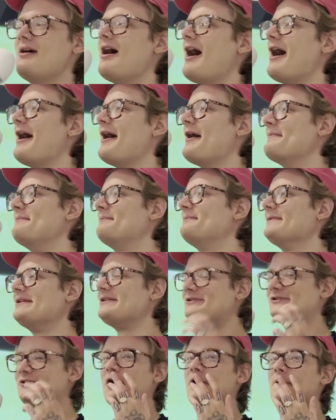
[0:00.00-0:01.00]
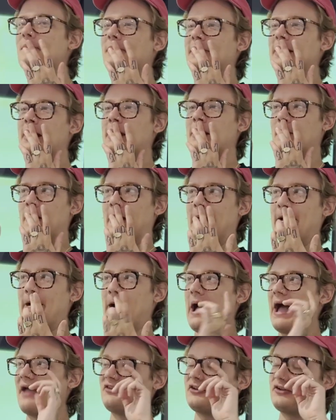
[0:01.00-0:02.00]
But anyway,
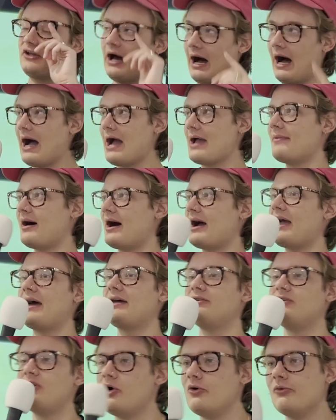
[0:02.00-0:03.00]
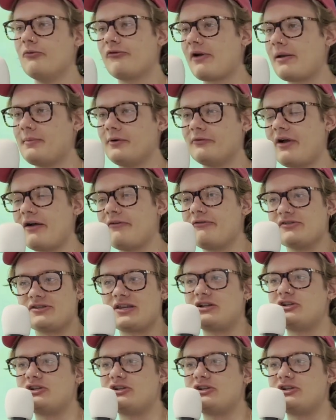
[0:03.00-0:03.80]
at the time I had no frame of reference.